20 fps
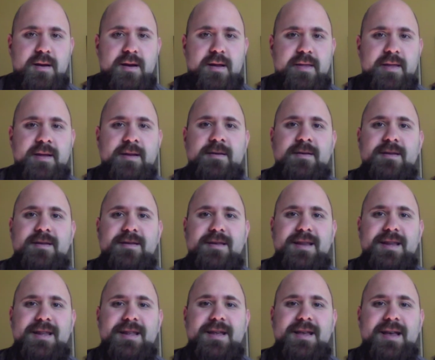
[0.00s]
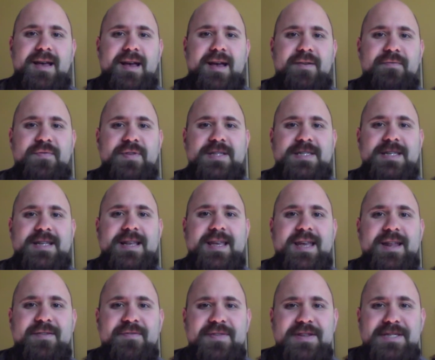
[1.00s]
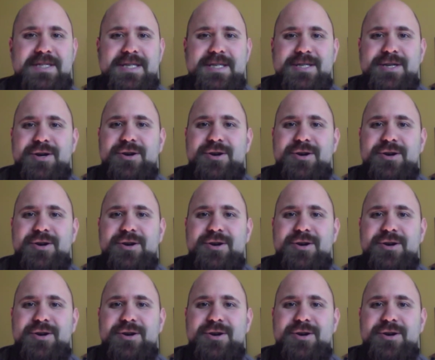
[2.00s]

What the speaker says: And then Vincent convinces